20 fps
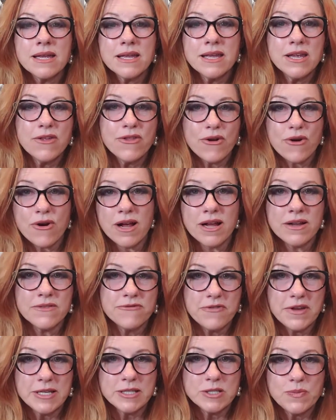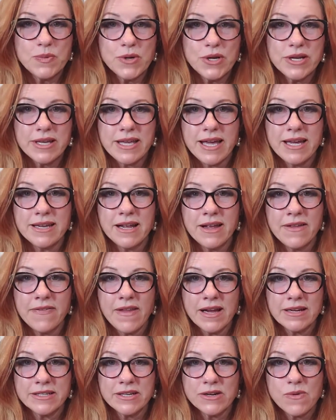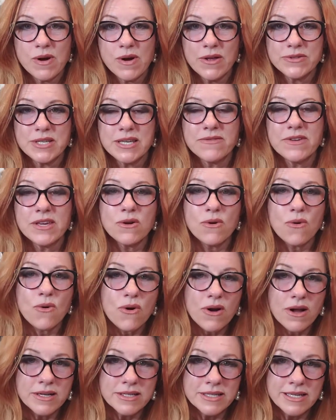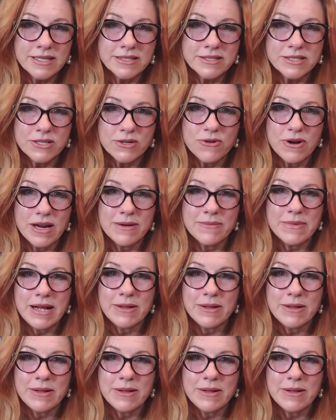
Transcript: either on Facebook at Unlock Your Wealth TV or on Instagram,